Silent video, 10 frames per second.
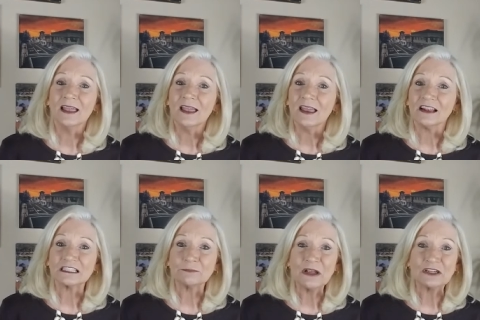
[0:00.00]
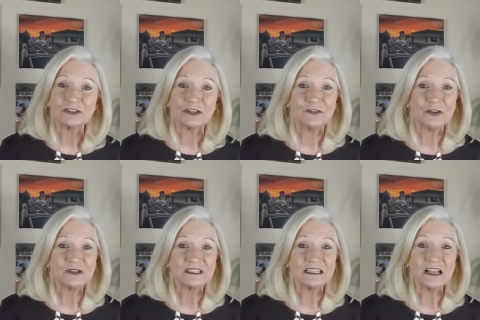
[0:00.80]
And especially if you're a
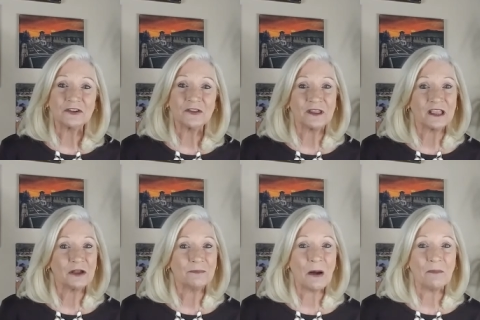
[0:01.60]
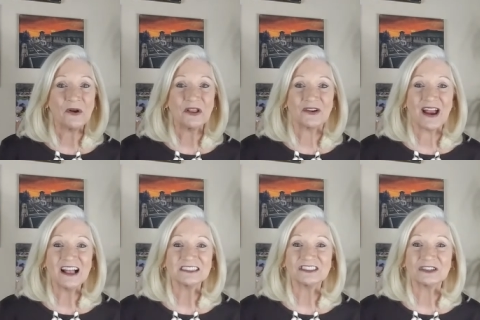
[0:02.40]
seller thinking about putting your
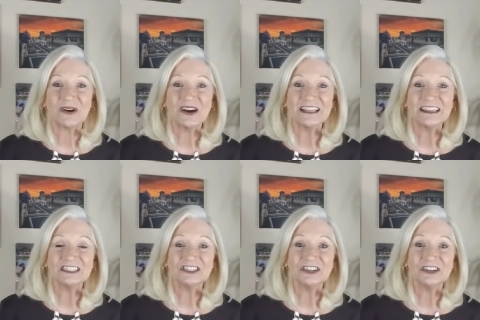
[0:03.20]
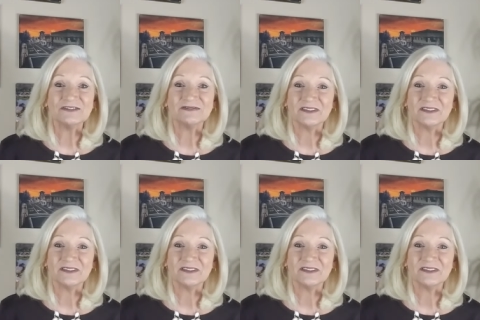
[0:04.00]
house on the market this year,